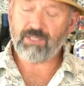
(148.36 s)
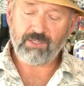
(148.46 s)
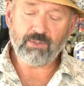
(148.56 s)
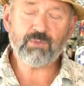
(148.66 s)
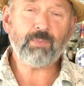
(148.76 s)
it a
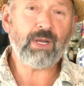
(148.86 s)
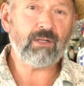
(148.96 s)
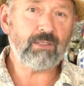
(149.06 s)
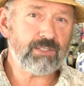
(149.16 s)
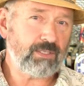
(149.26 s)
used
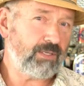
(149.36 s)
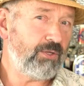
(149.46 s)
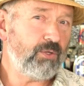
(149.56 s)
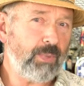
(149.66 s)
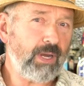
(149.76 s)
barrel? Is it a
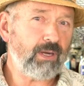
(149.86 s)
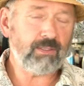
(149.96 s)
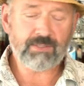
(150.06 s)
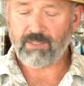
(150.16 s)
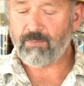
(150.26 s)
new barrel?
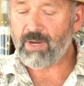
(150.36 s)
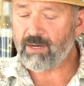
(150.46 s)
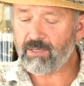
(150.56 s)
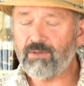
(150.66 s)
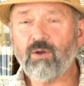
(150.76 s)
Is it
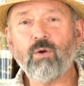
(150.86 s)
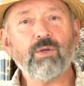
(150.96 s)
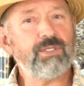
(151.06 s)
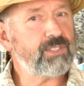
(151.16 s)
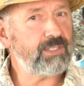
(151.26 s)
American
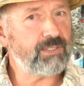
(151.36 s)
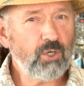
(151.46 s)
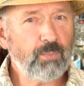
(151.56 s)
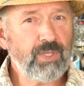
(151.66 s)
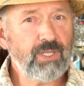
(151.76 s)
oak? Is it
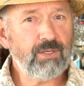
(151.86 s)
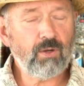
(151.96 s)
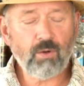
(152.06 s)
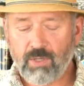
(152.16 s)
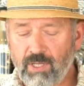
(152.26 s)
European
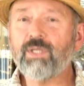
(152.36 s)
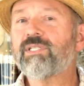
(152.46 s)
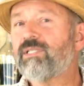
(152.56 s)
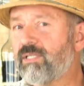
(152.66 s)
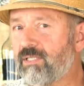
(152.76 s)
oak?
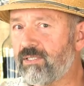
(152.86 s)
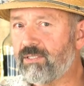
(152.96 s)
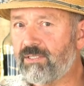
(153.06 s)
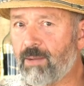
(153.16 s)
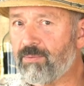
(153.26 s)
What's the
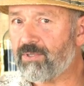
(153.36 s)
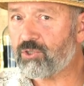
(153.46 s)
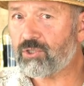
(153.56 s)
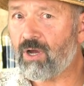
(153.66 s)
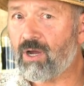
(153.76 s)
depth of
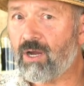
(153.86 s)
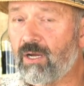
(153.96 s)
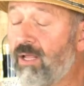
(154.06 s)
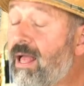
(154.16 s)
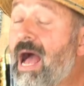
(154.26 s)
char?
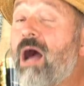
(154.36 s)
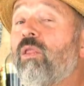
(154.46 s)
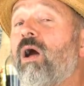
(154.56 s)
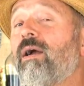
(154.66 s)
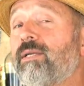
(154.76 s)
How
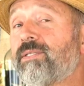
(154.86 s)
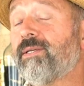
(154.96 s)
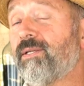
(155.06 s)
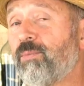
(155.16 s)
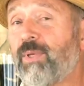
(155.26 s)
long is it
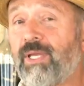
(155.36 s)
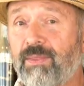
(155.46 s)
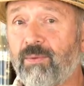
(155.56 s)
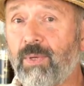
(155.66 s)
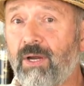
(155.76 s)
going to be
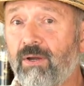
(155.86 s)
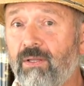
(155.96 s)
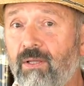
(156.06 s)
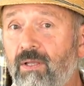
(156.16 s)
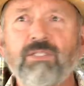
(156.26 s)
in the barrel?
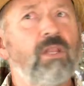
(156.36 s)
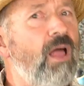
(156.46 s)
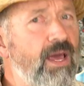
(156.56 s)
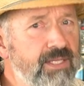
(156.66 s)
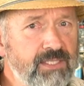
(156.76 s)
There's a
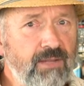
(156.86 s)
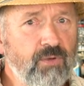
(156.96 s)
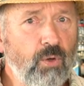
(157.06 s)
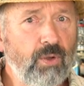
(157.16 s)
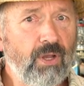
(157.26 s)
lot of
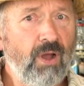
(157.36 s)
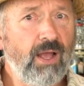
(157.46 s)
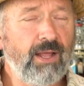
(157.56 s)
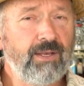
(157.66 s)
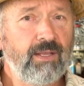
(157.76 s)
stuff going
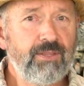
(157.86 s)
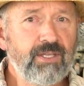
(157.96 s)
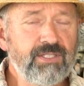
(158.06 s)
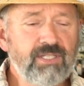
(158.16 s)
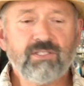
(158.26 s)
on, and you
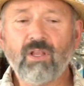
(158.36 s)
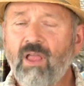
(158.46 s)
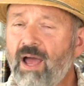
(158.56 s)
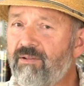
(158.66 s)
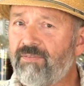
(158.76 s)
can see there's a
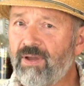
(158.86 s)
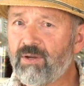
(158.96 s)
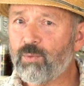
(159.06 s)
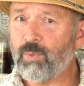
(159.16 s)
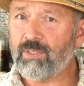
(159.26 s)
lot of
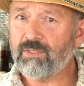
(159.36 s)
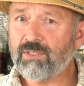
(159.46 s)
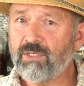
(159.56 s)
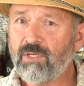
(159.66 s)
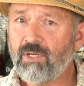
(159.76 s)

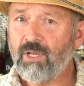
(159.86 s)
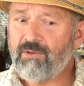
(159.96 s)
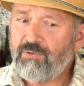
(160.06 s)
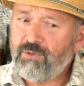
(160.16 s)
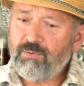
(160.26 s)
variables. And
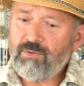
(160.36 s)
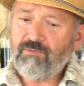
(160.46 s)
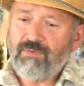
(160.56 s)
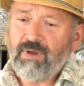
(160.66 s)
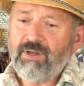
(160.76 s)
if you
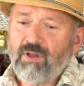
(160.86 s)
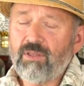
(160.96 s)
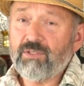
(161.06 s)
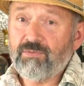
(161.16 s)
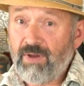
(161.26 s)
vary all
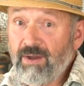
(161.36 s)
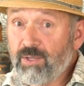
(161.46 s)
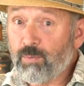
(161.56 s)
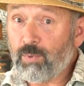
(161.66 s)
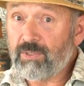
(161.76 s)
those
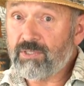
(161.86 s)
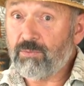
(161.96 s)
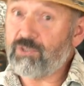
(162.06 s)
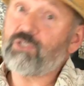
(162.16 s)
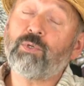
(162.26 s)
variables,
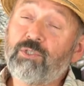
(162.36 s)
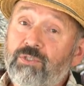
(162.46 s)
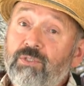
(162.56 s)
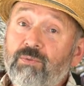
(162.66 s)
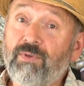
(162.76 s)
which is what you
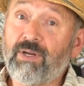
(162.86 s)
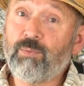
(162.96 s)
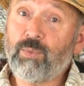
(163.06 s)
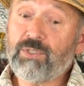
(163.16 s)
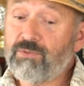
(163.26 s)
do with
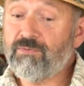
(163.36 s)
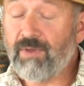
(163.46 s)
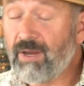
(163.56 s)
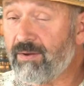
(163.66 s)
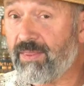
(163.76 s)
variables, you
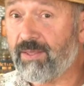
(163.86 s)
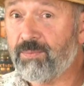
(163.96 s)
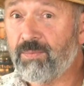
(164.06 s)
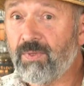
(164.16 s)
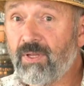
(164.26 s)
vary
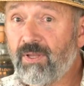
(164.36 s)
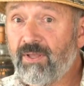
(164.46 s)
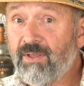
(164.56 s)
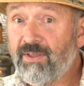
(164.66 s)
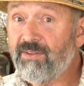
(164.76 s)
them,
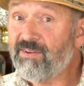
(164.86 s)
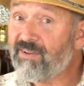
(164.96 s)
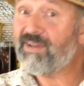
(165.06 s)
you're